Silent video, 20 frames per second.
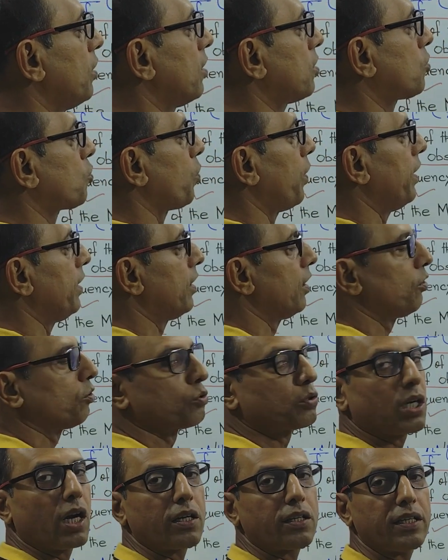this 20
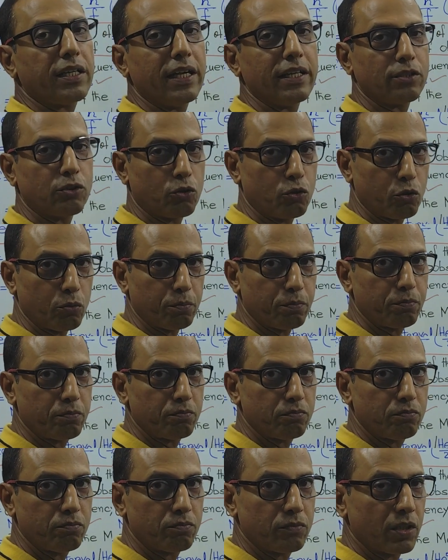to 30 age group.
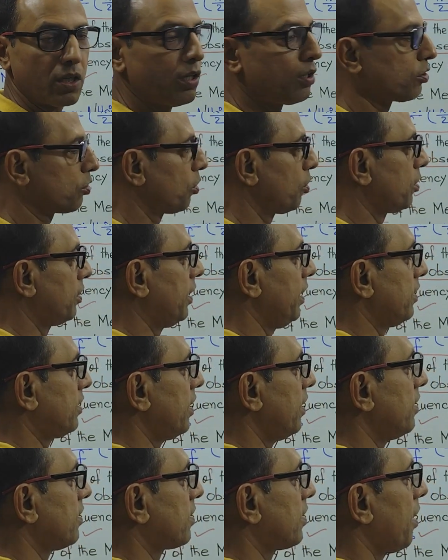So
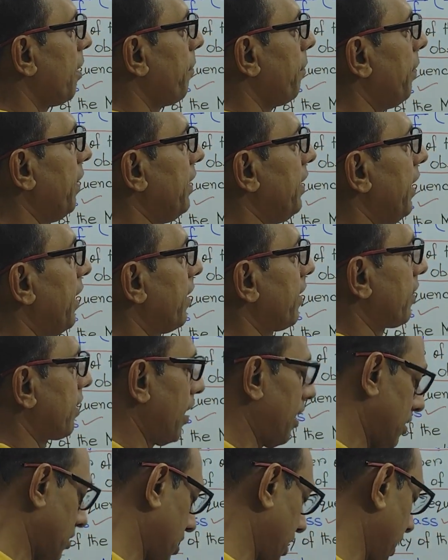this is the median
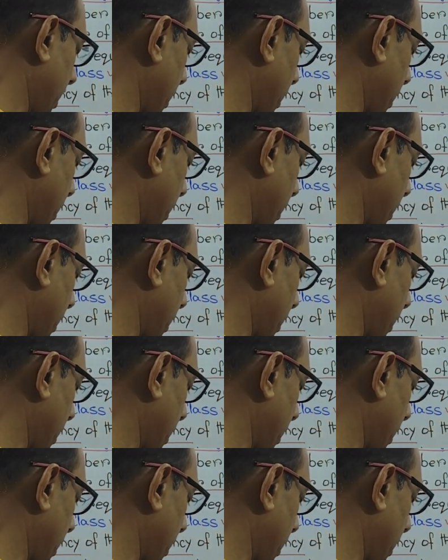class.